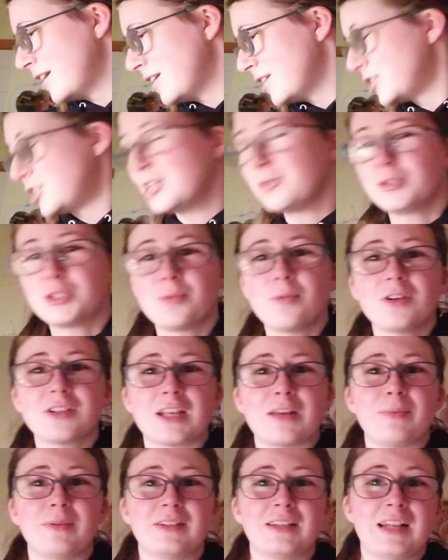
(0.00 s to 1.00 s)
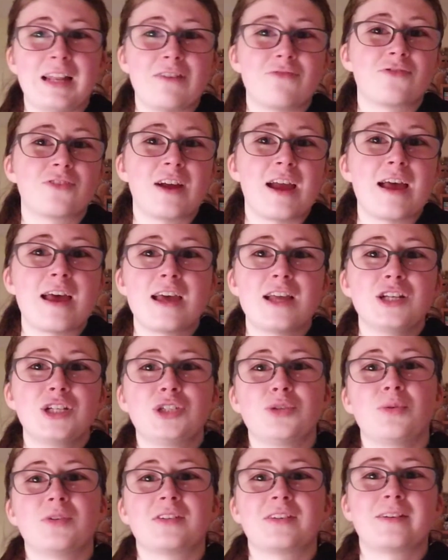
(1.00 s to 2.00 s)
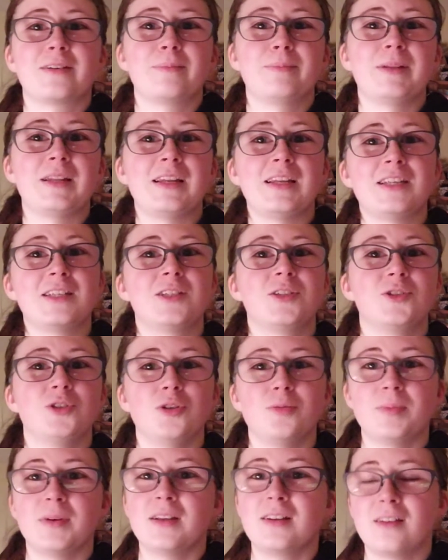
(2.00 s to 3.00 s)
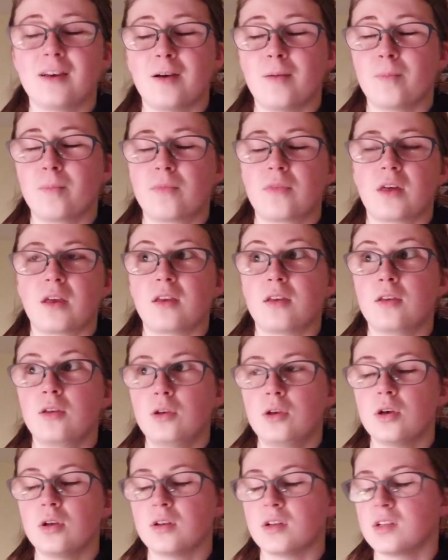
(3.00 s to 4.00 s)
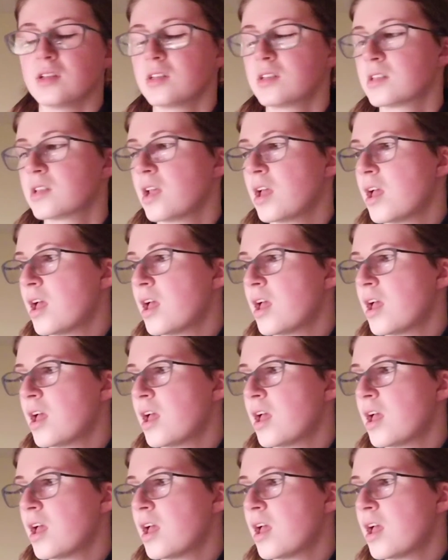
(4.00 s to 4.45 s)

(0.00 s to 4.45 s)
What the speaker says: She was able to lift her head. She wasn't completely stupid. Thank goodness.